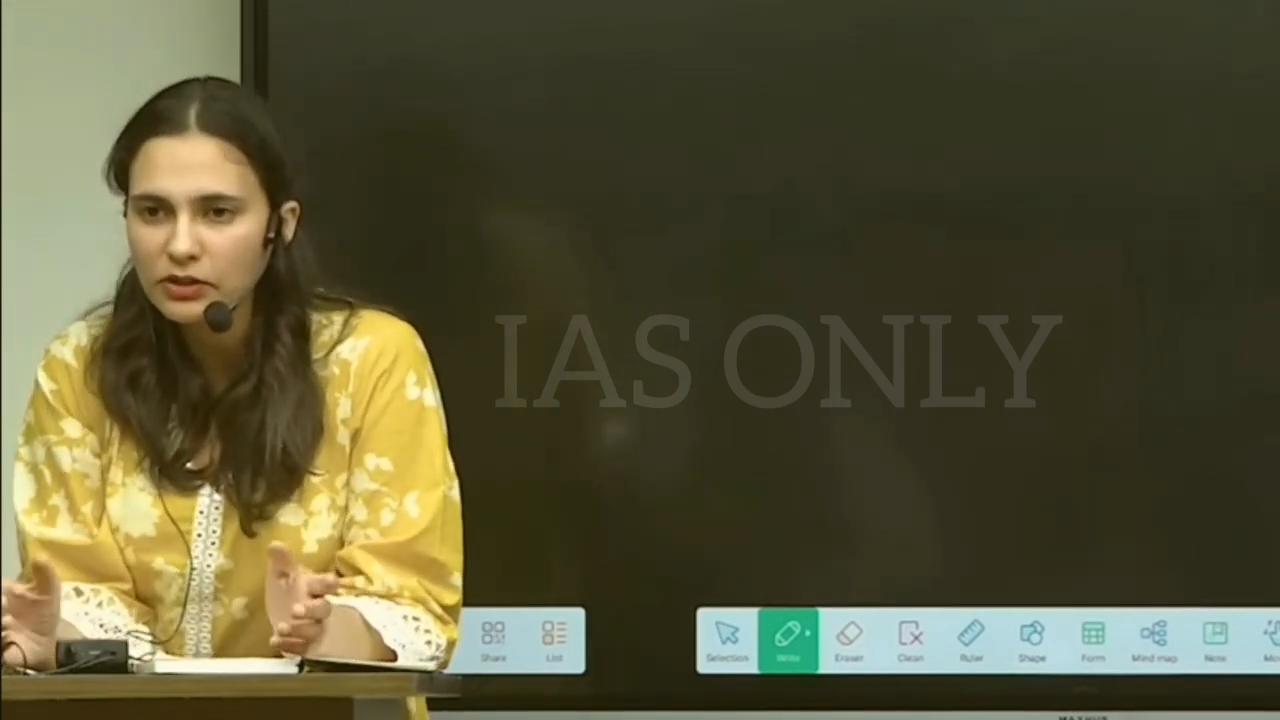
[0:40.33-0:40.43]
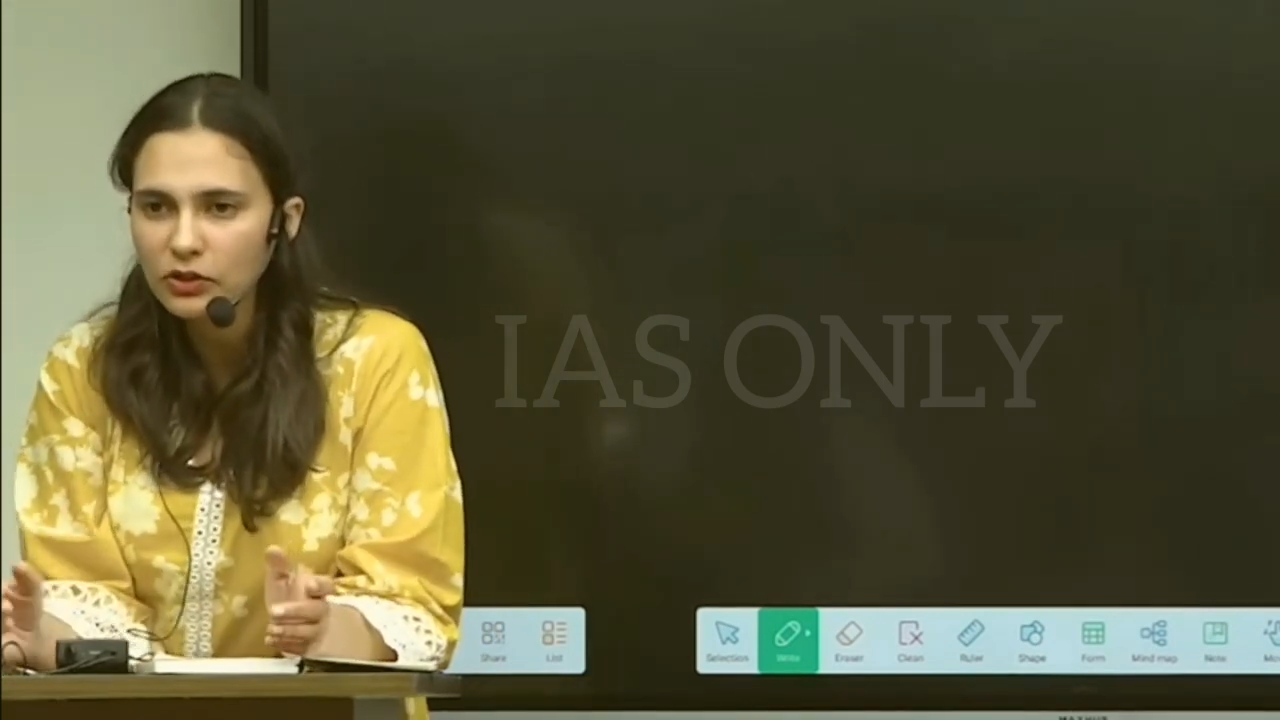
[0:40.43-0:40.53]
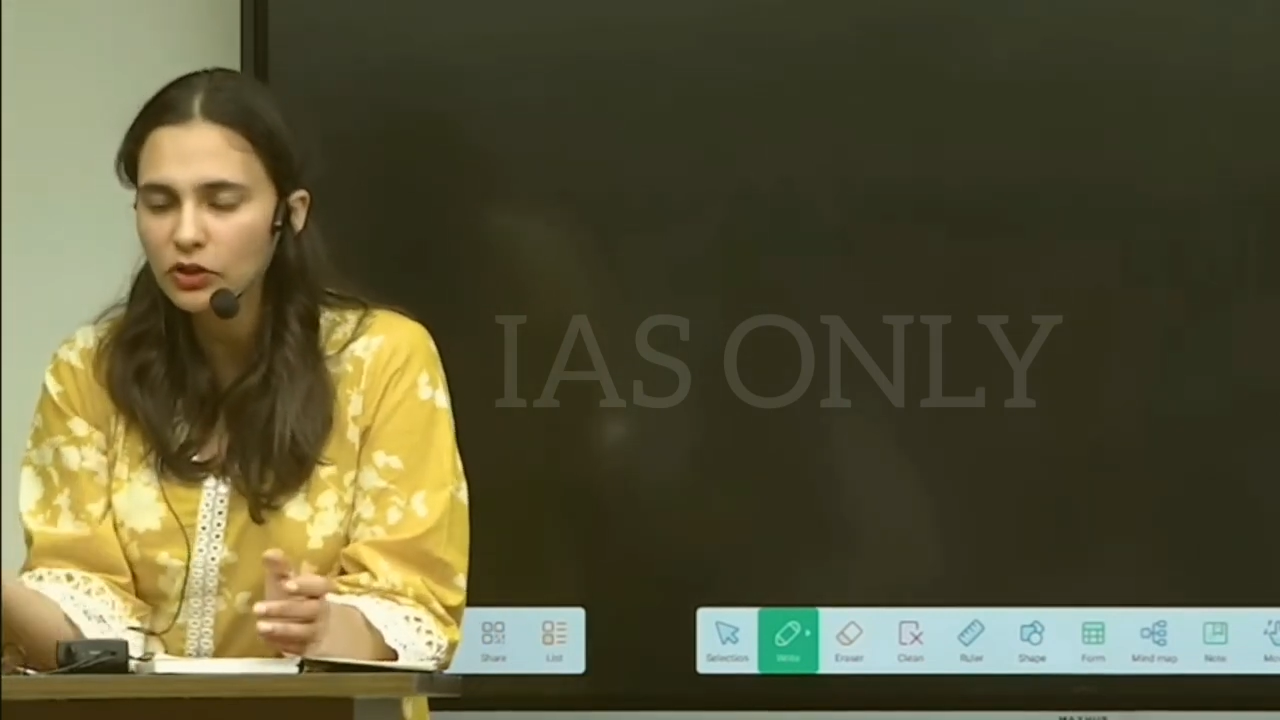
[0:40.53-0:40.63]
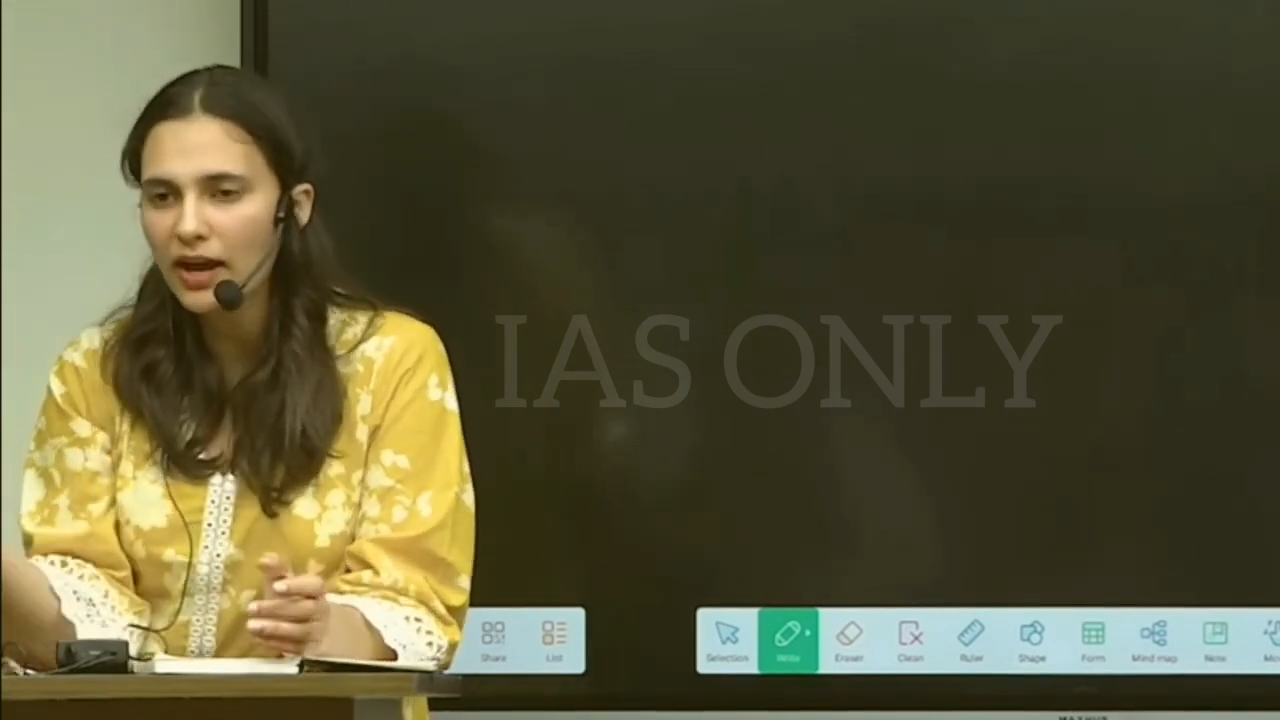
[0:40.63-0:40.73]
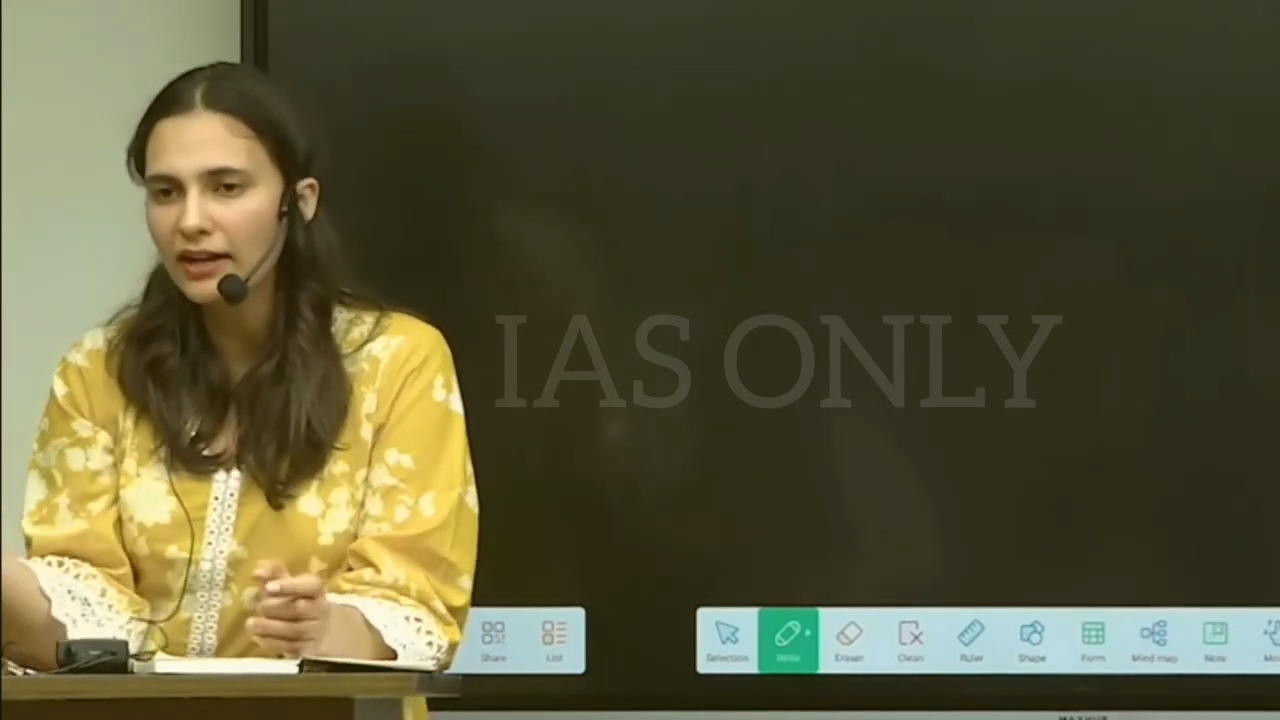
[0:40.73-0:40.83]
So
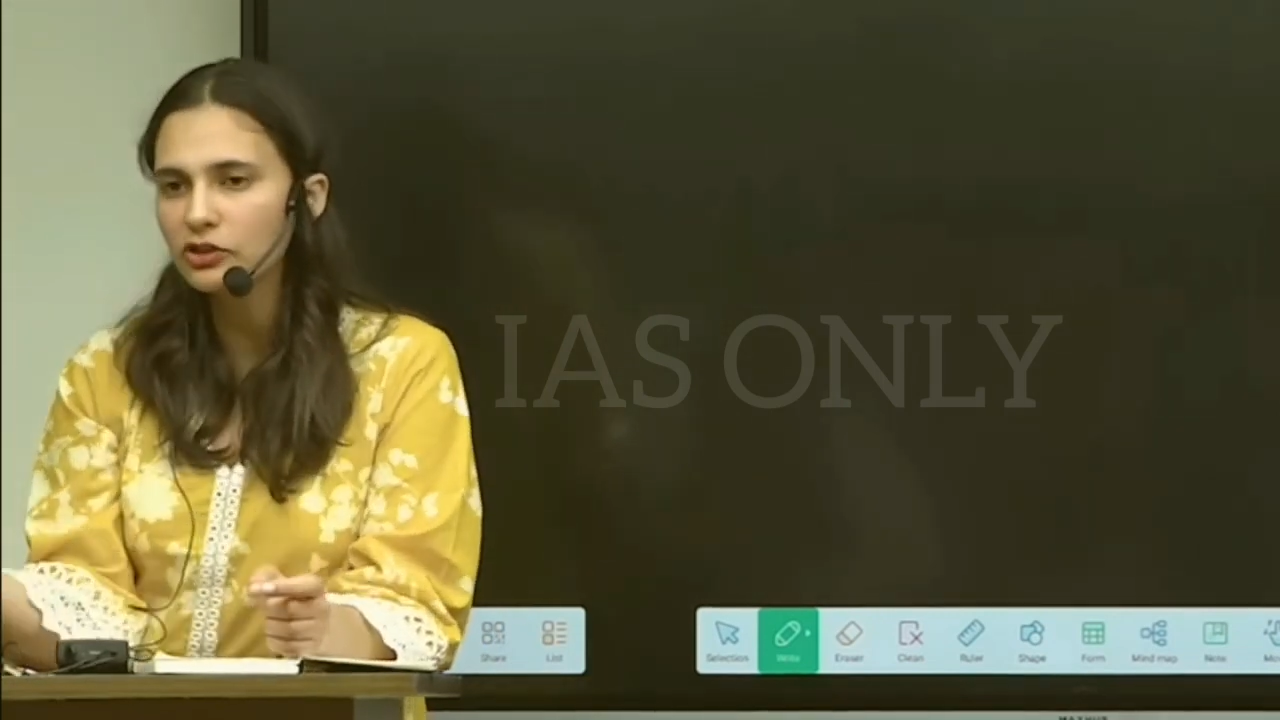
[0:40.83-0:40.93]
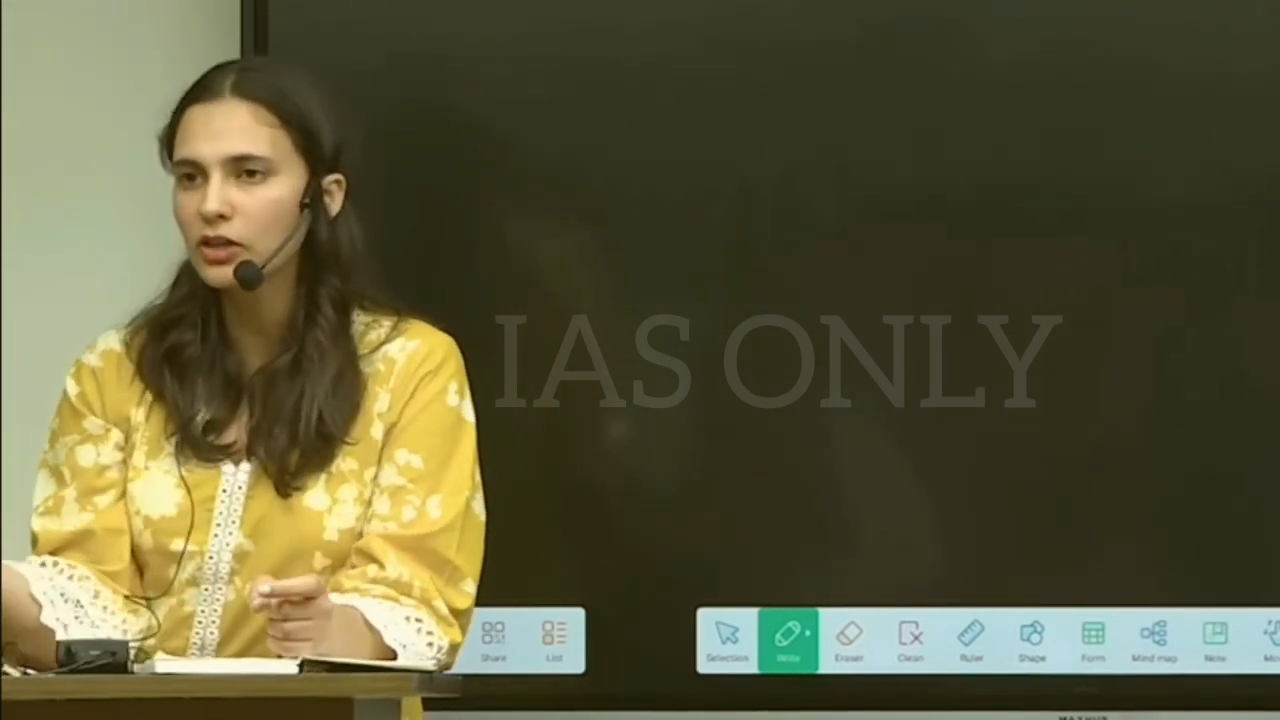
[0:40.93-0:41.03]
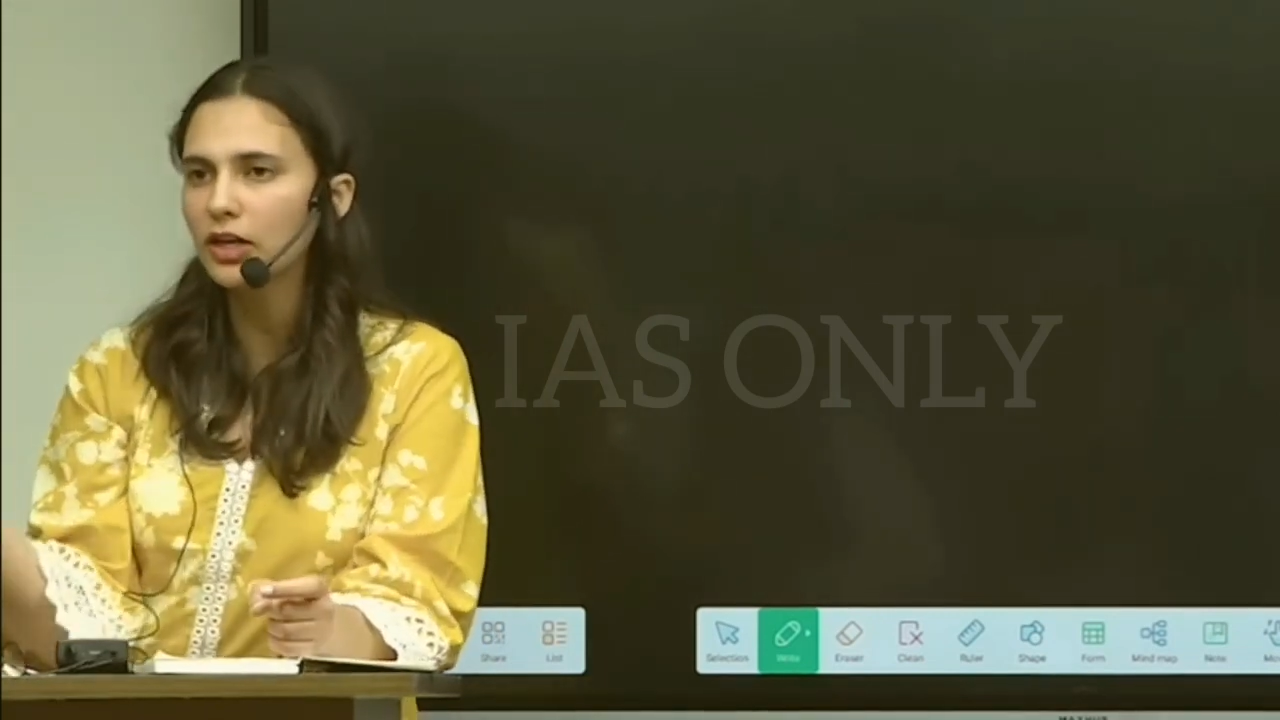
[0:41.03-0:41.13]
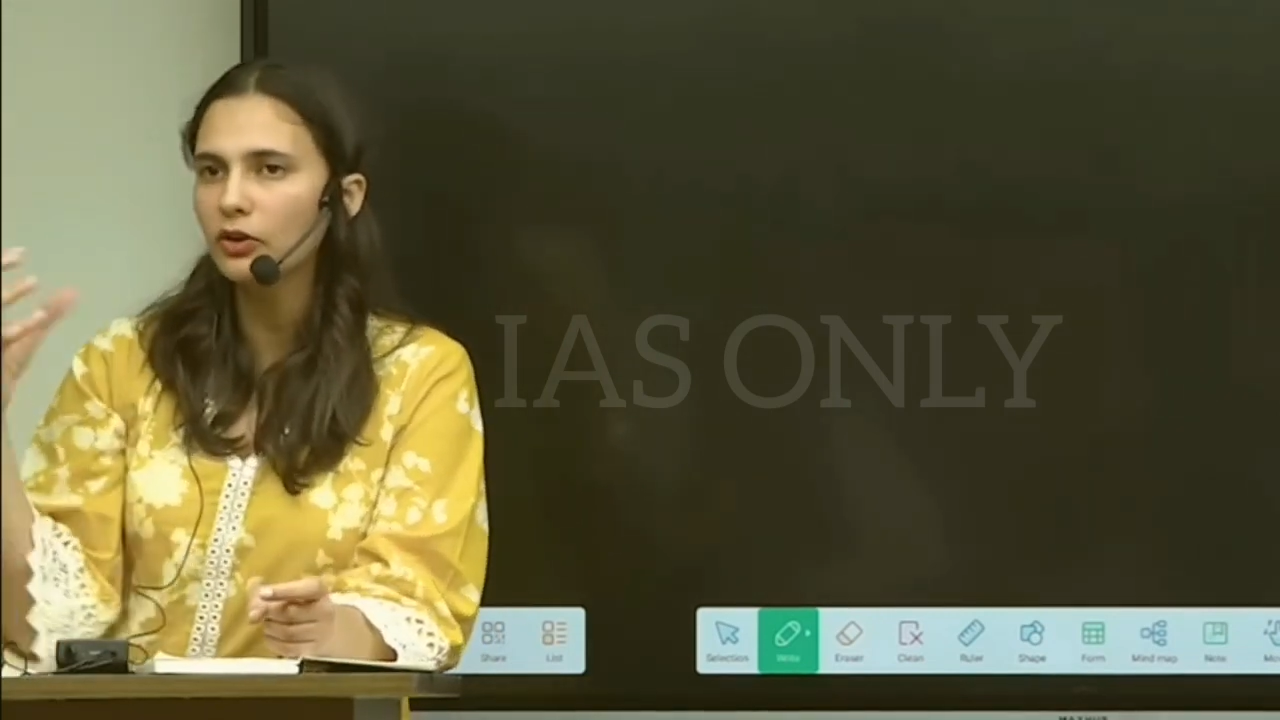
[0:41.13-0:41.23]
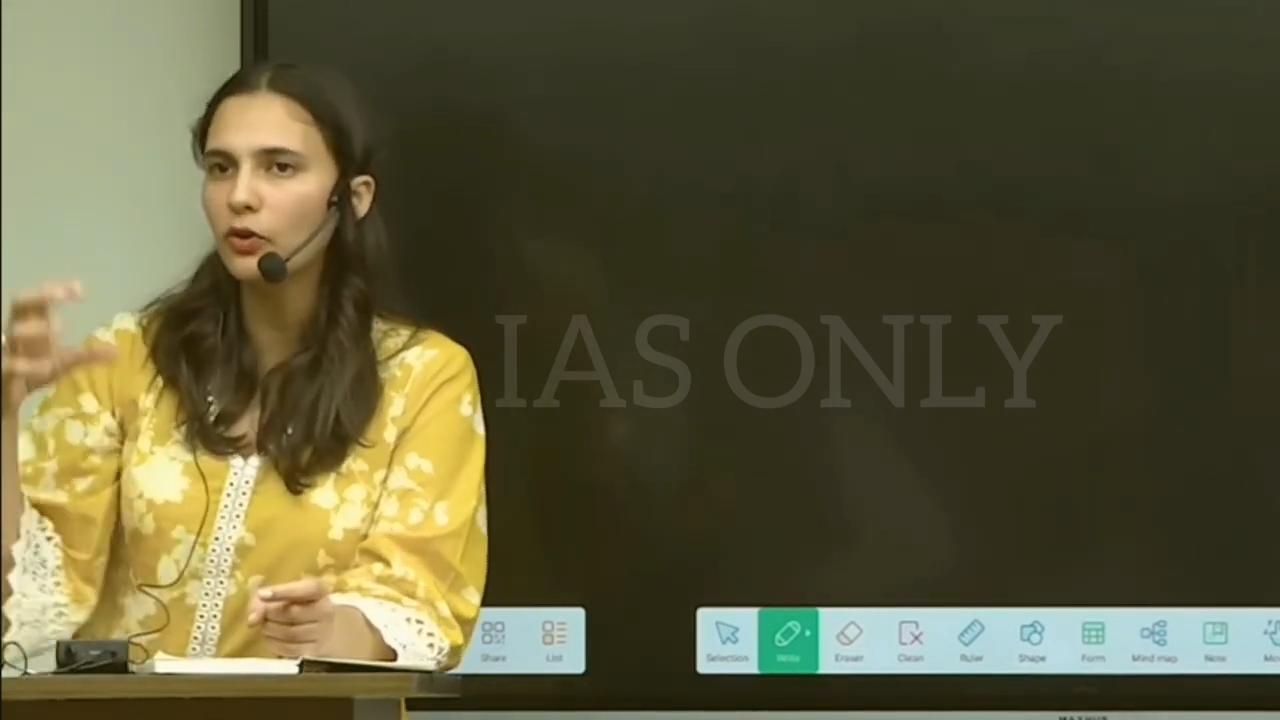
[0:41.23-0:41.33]
you
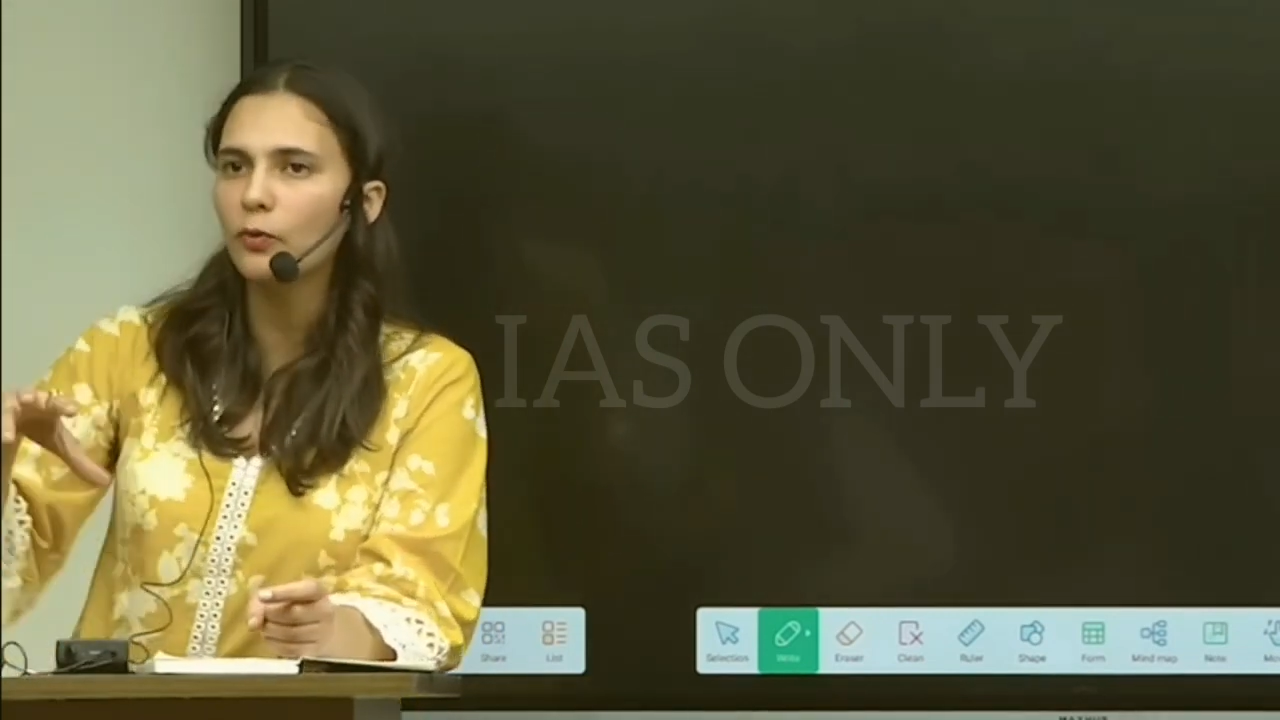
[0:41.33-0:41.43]
actually know